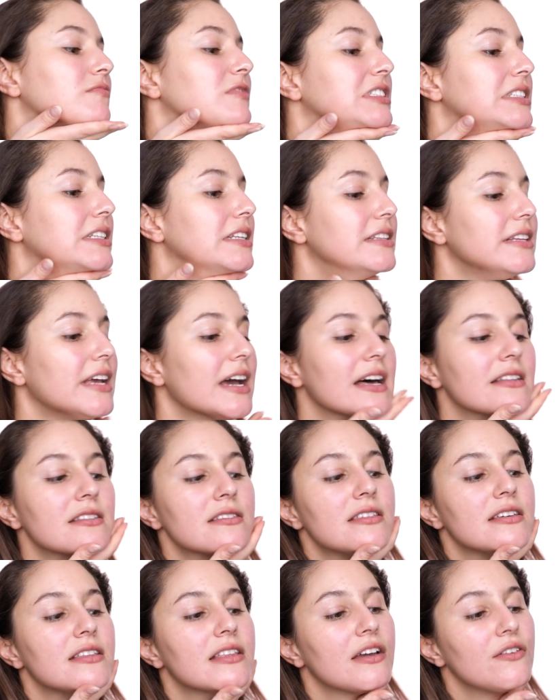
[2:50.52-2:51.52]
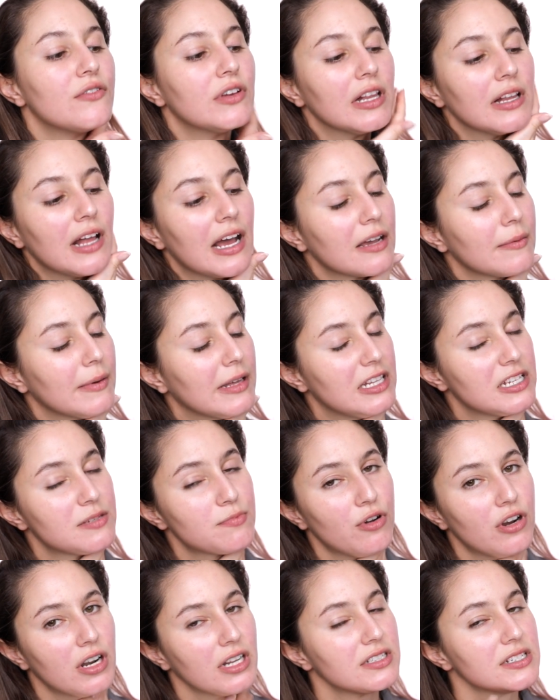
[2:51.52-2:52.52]
And then the other thing that I really like about this
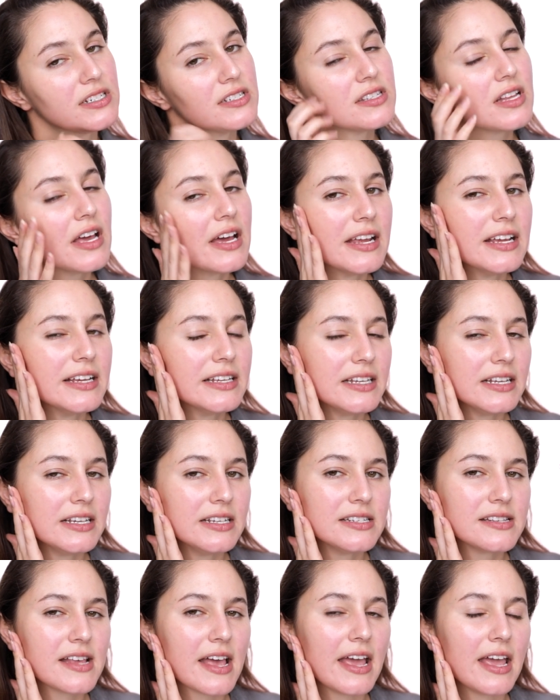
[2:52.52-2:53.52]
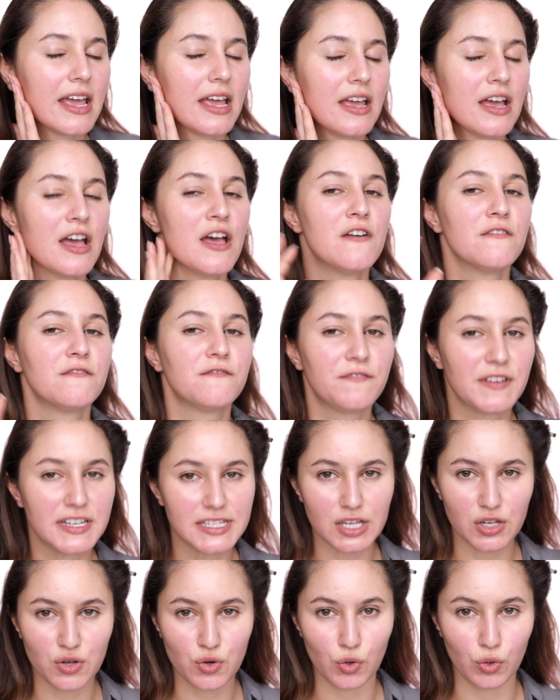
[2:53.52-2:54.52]
product is that it is a
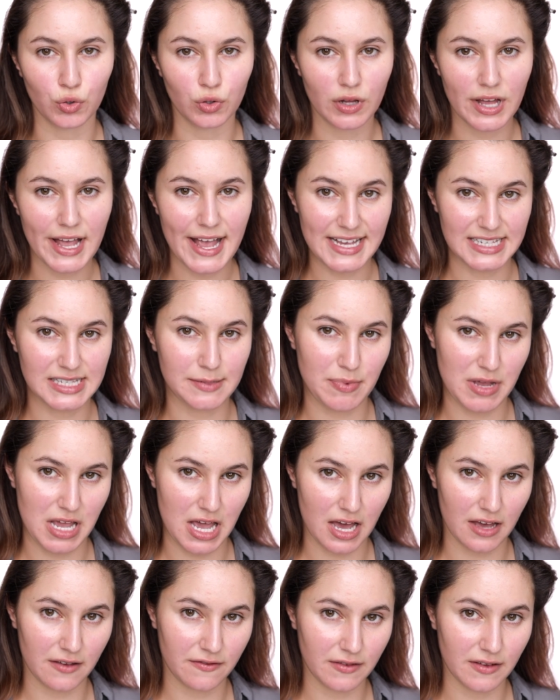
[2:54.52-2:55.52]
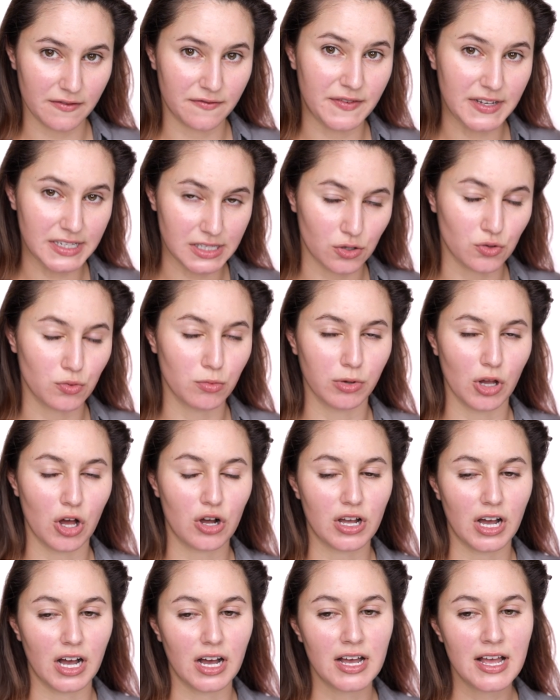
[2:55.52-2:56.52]
physical SPF, a physical
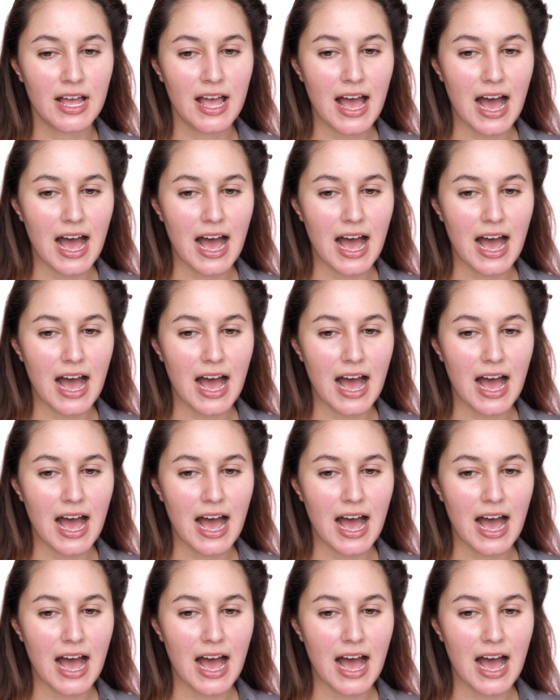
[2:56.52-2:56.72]
blocker.